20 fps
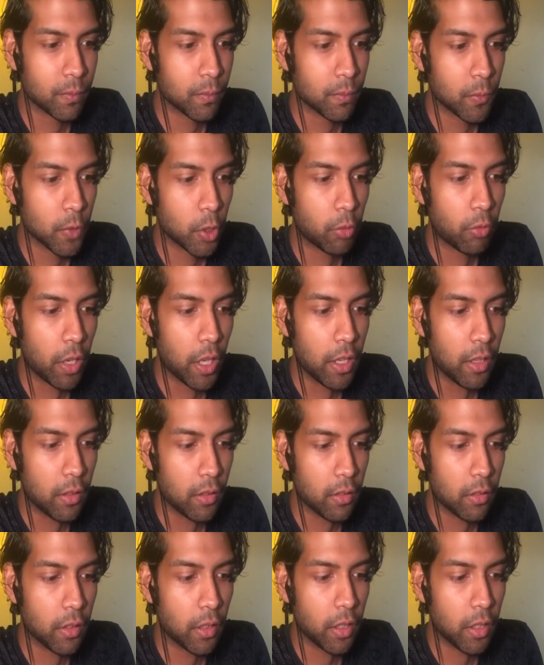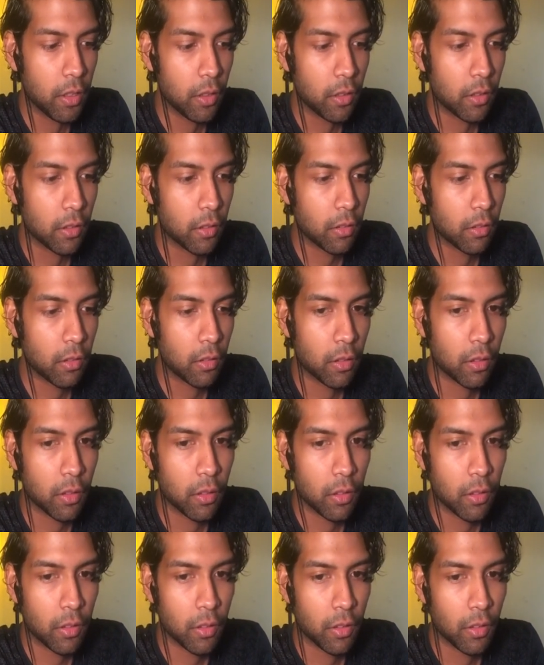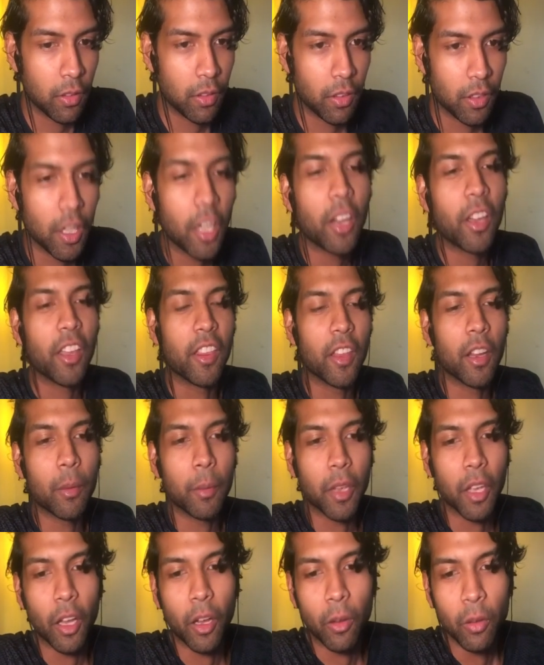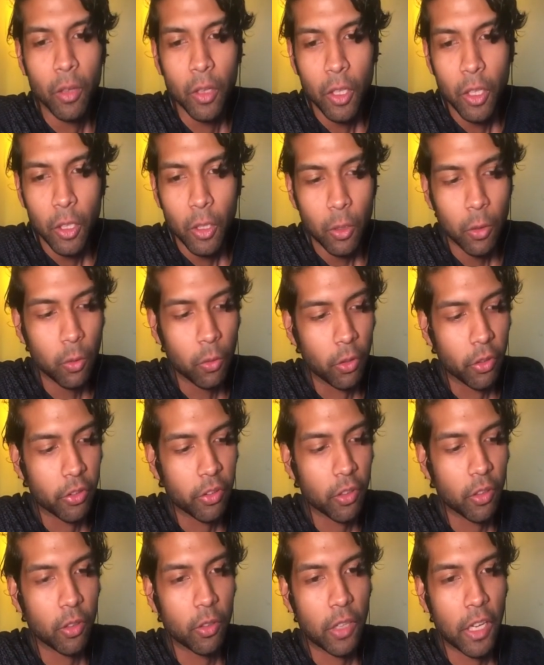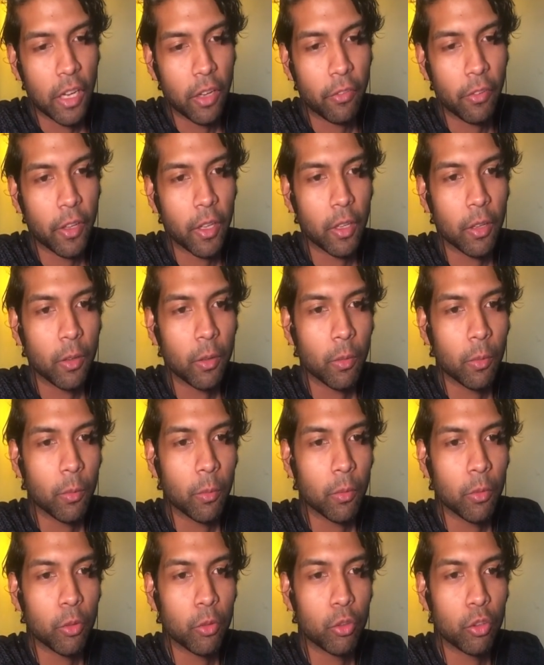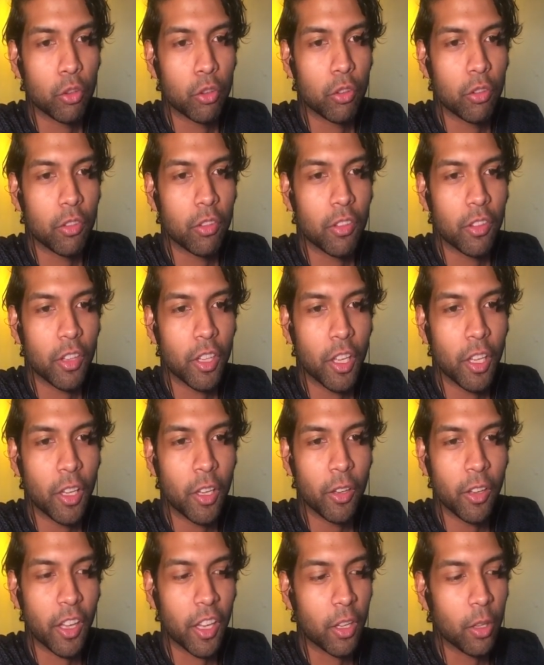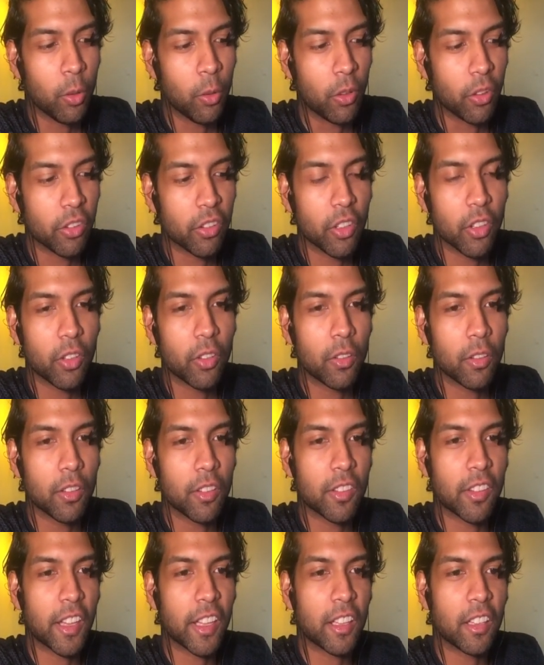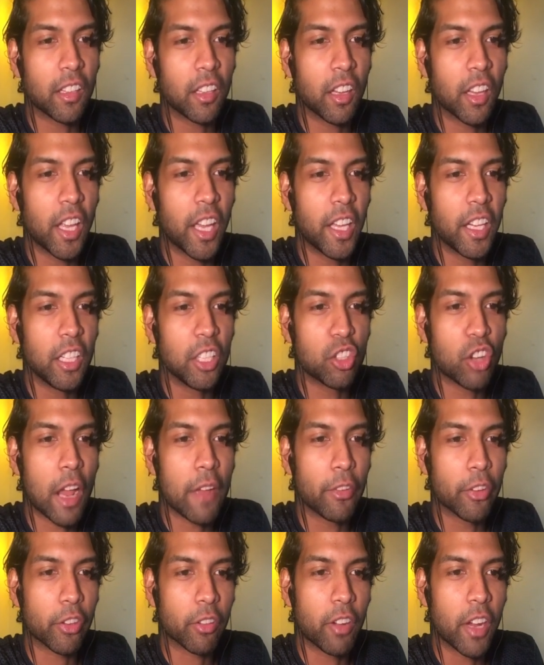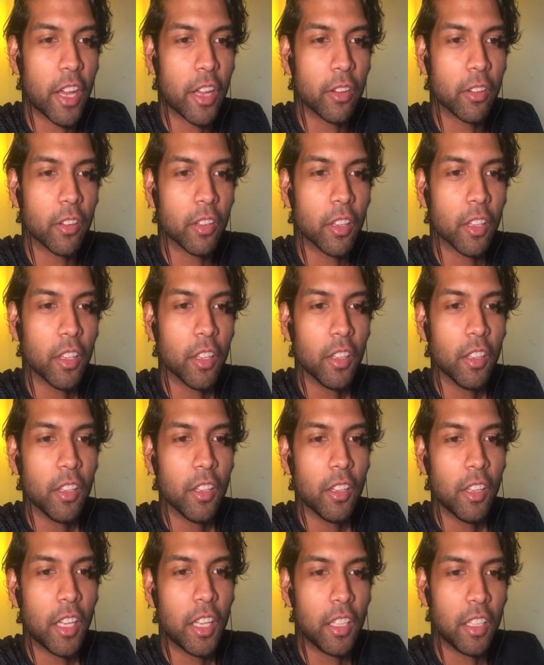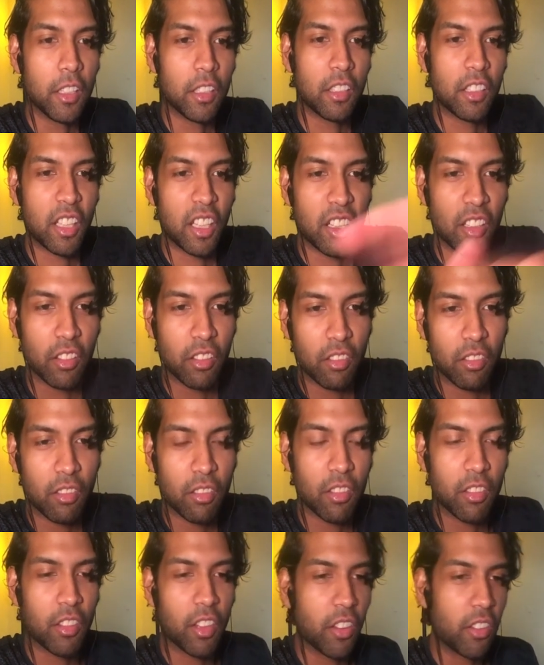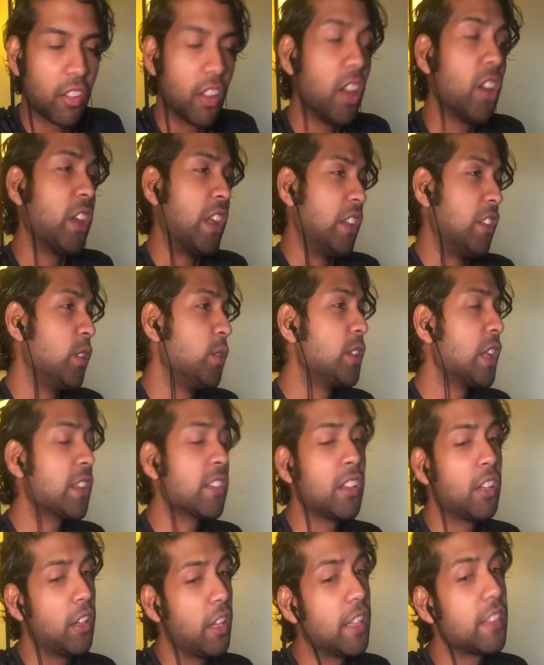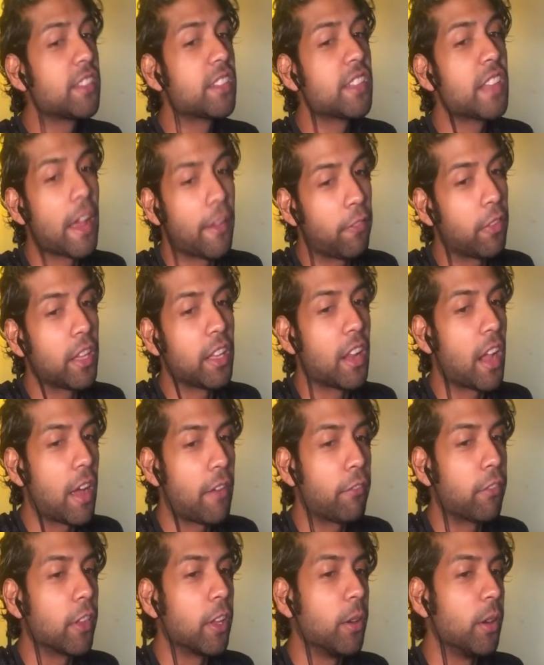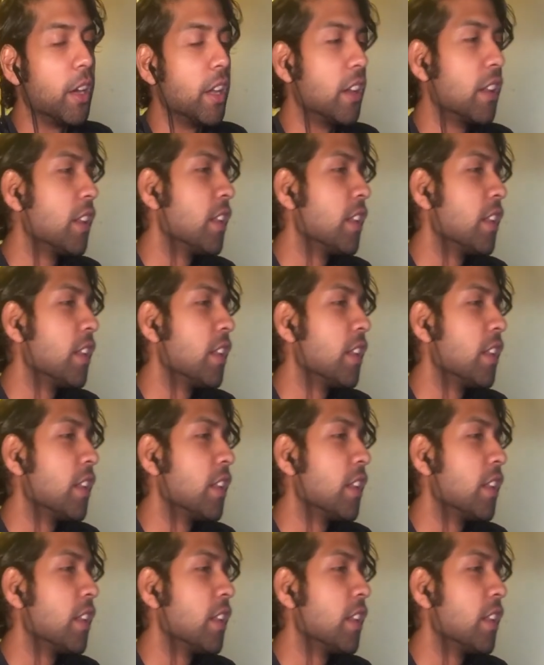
Right, delete. Okay, there we go. Cool, so now if I... Okay, cool. So it's like a little line and he travels around and he kind of does... Okay, so it's definitely not fluid.